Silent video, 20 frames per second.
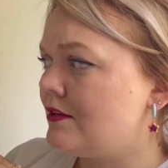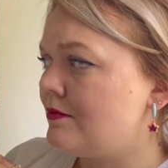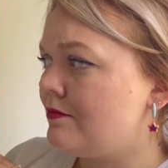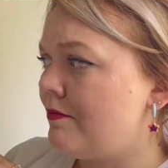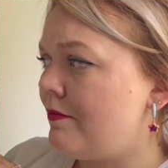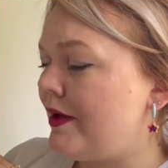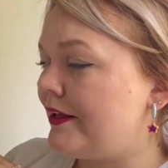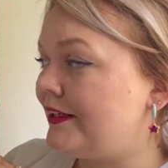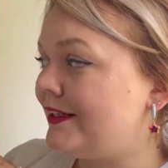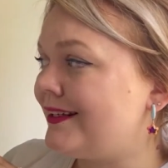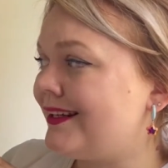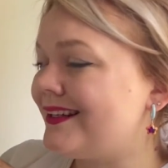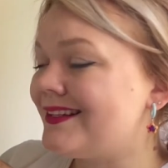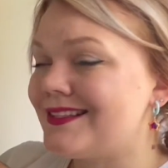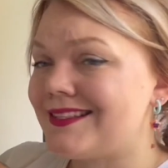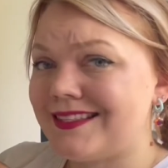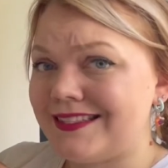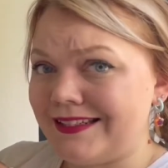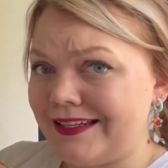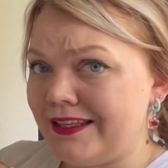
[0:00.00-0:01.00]
But the little
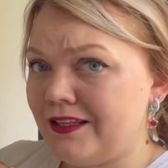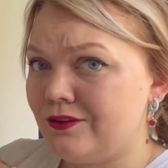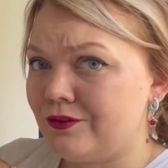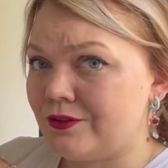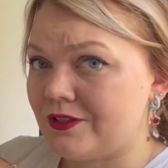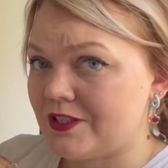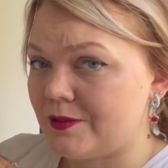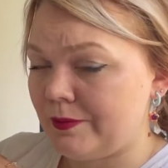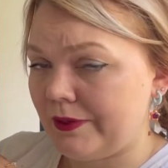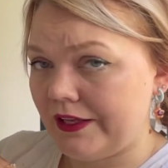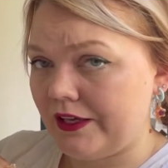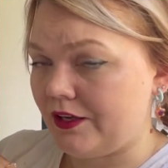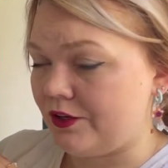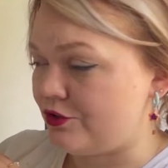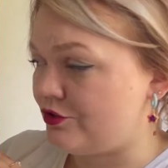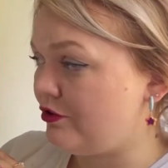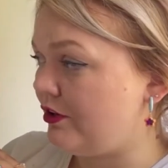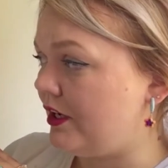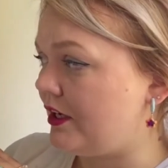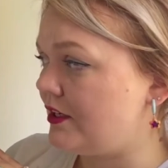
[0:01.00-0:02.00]
snail is playing
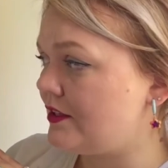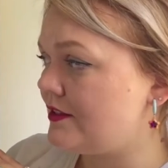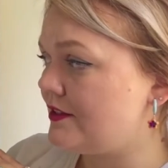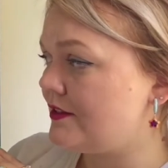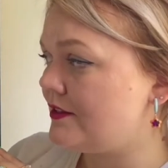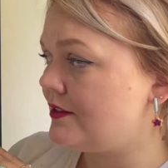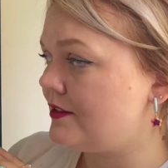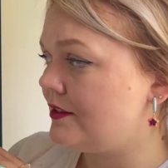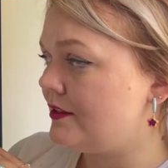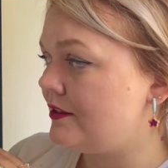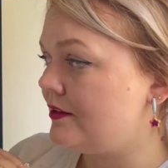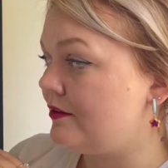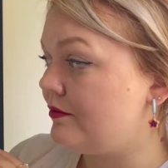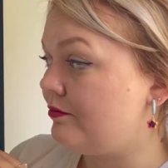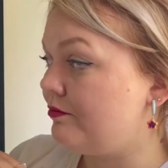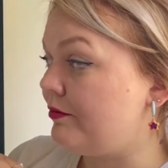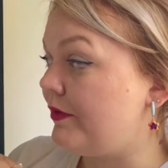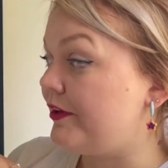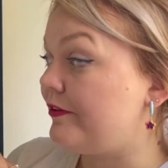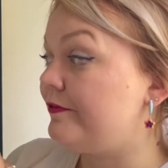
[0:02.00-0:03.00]
tricks.
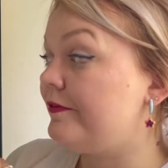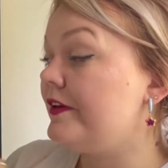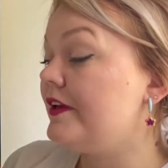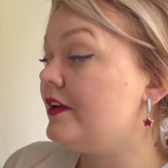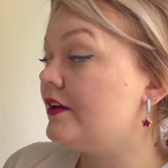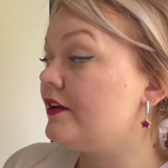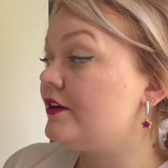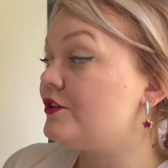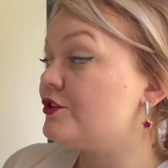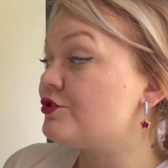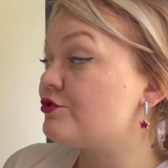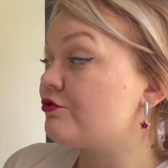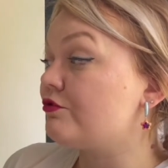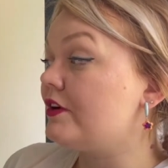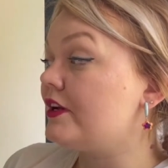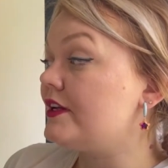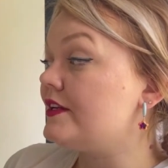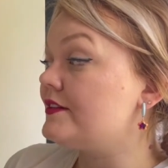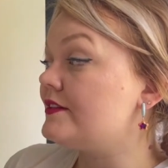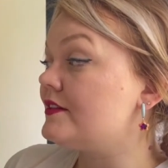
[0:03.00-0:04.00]
My finger
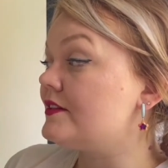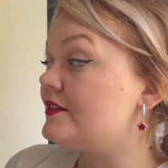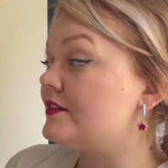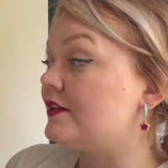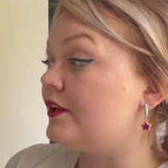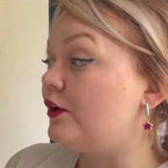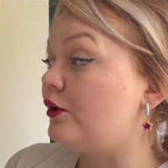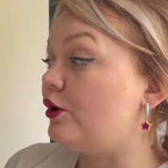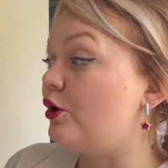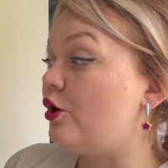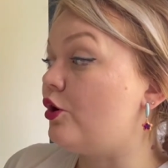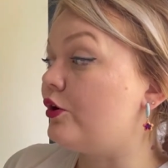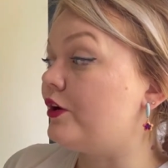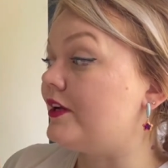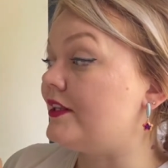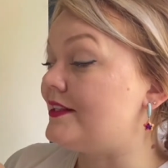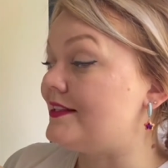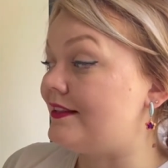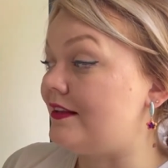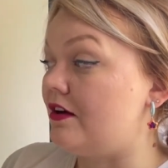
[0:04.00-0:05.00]
traces along
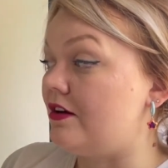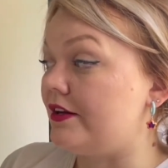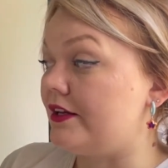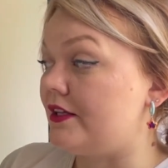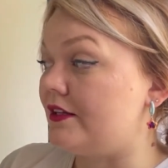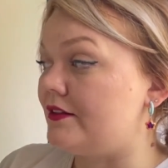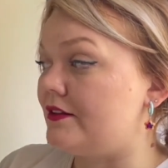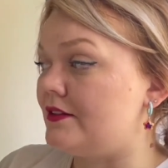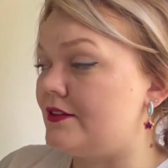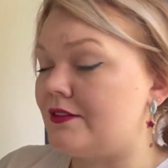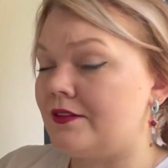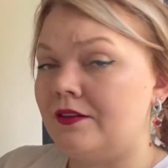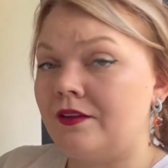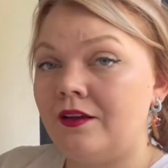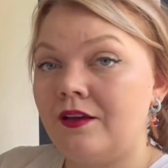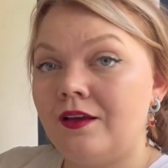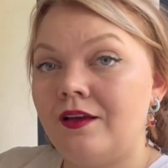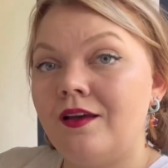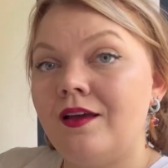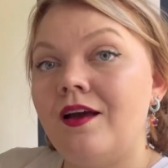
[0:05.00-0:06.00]
its lines.
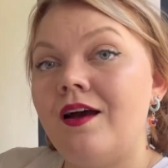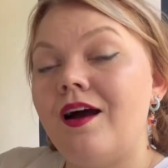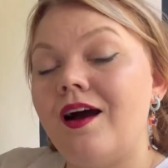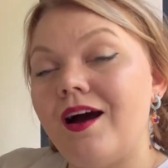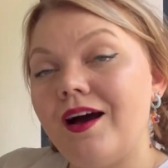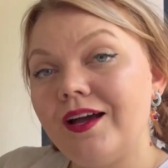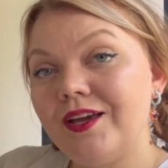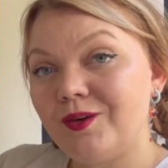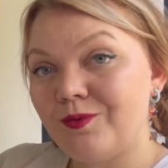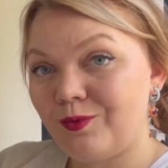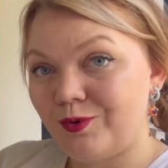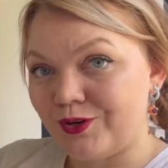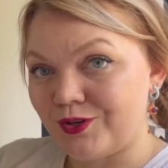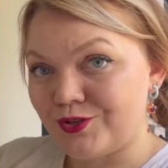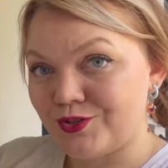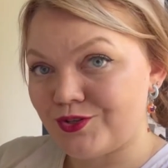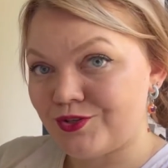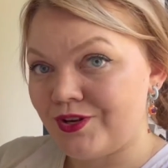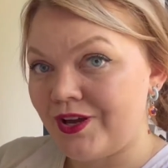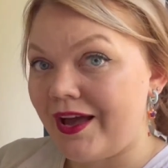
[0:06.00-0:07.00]
I
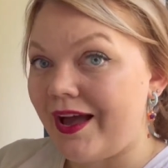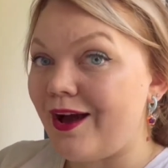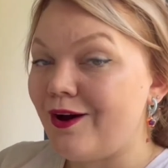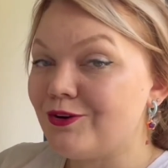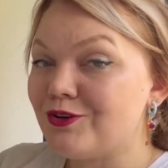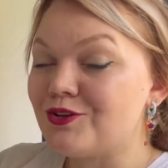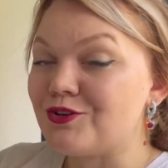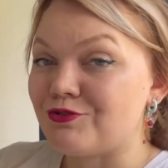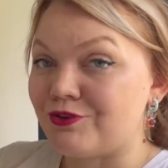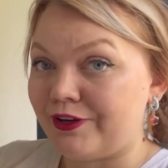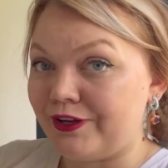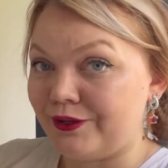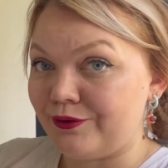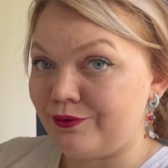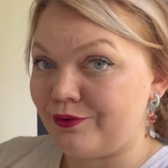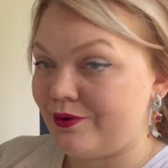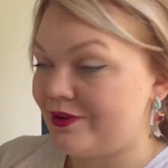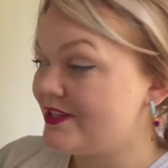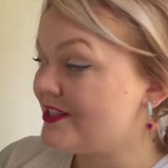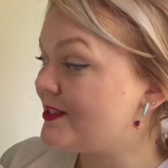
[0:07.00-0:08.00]
watch how the
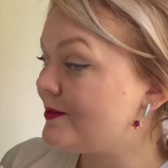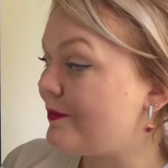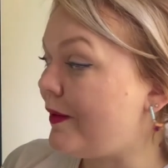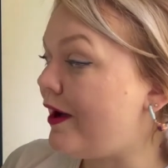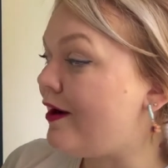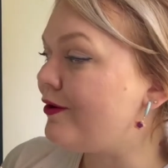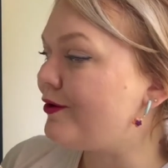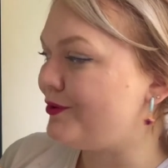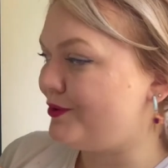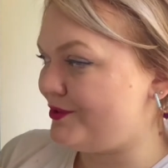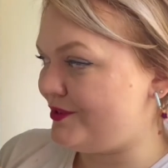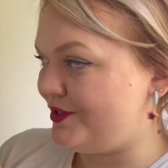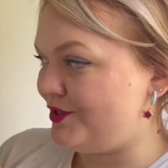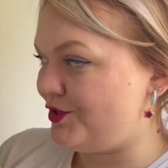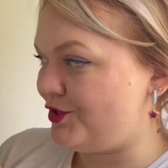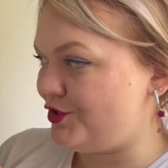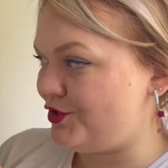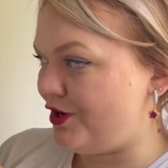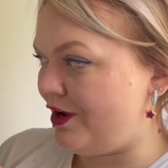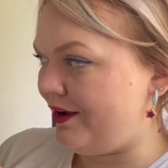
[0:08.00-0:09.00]
trail sparkles and
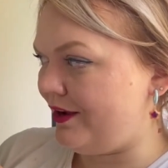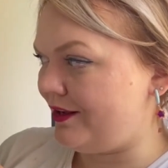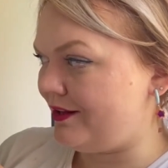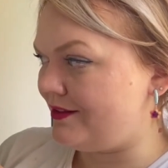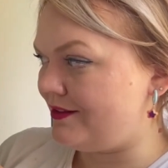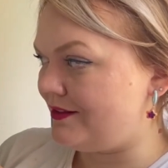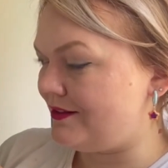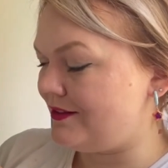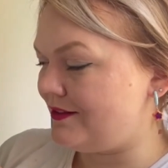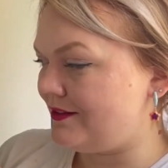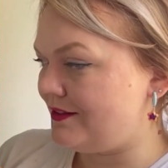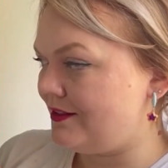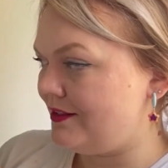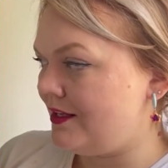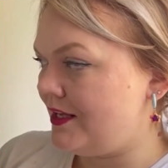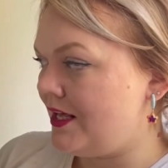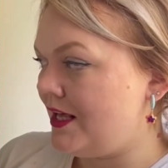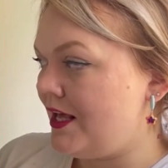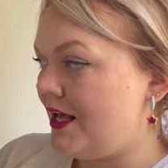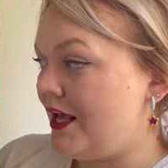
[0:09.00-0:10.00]
shines.
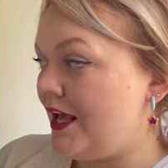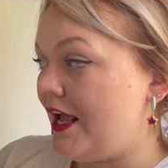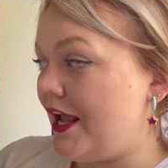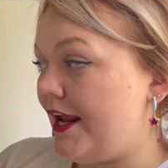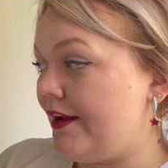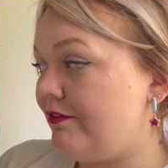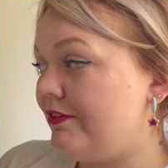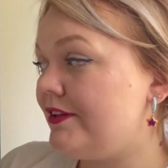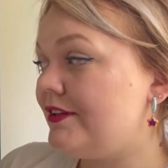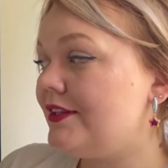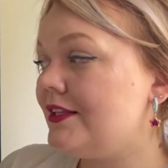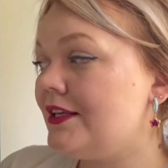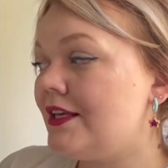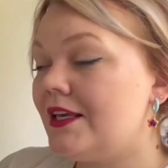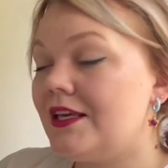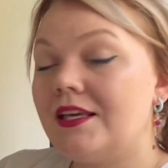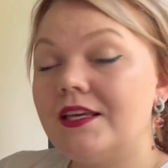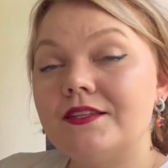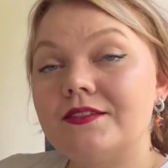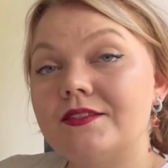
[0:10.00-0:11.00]
Everything
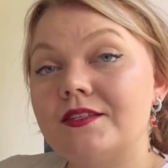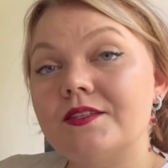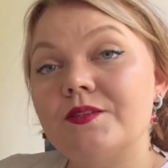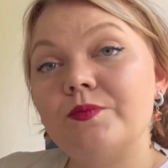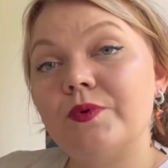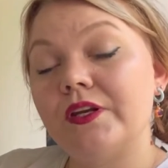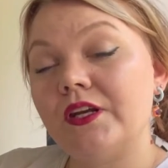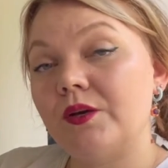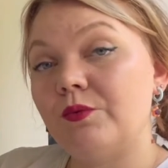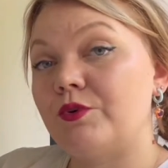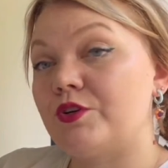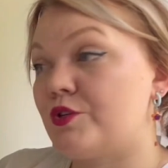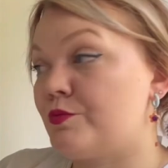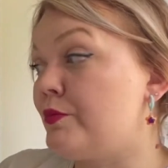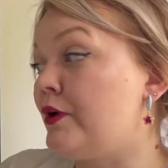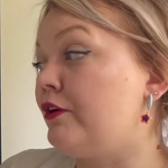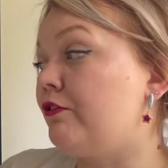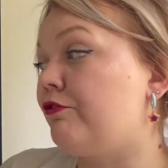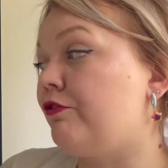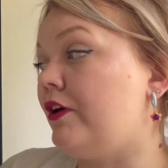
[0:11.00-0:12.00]
eases when I watch
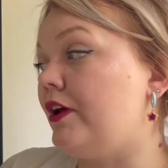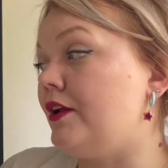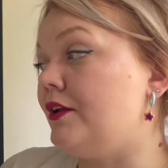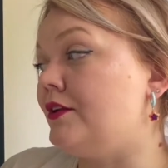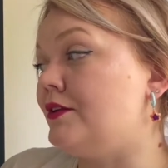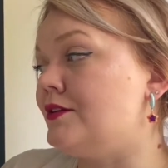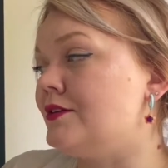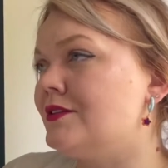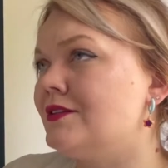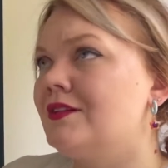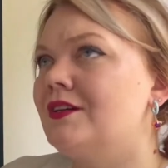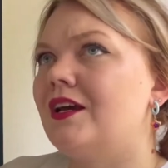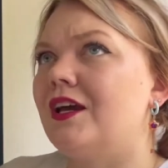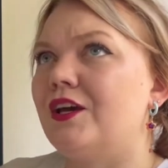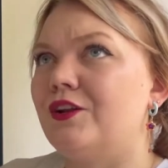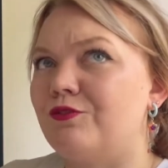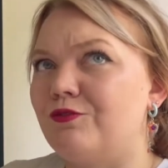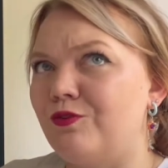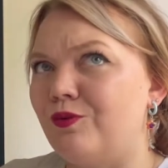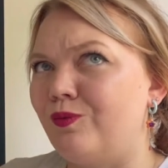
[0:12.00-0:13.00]
my friend.
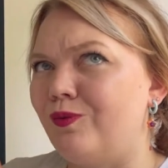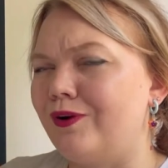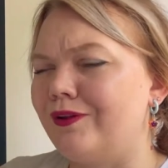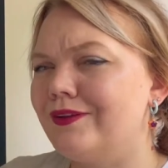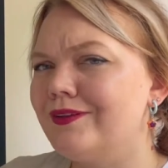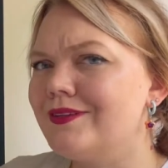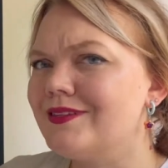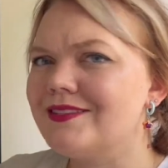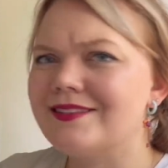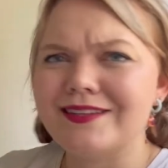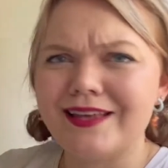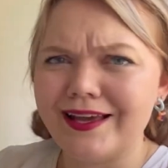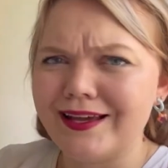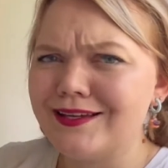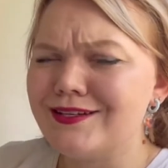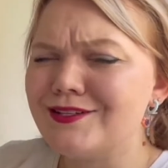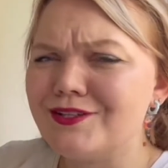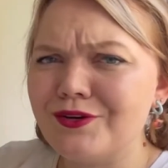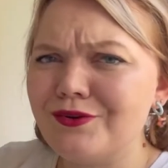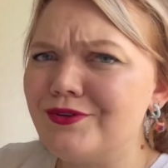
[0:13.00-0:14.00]
And for once, I
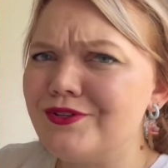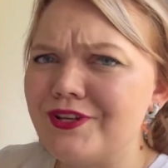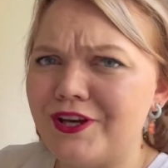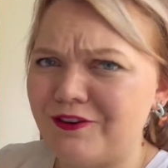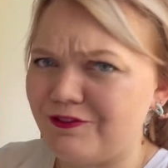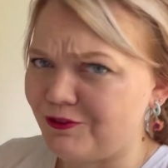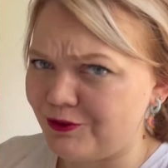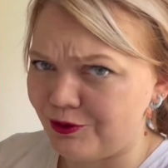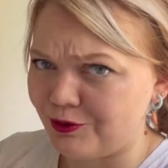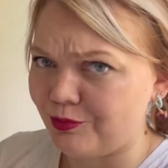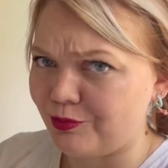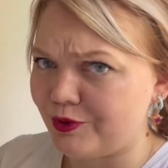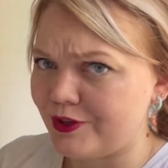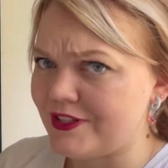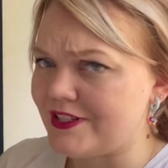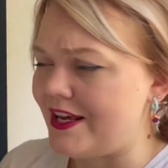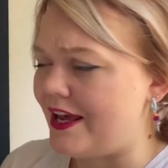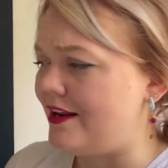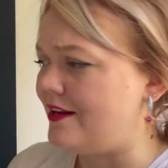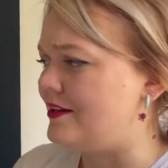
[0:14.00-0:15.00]
don't have to
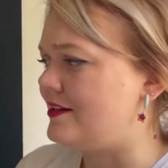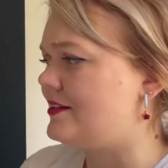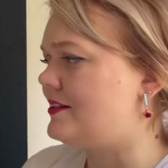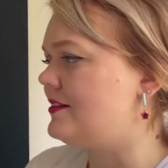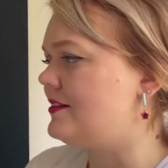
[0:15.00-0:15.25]
pretend.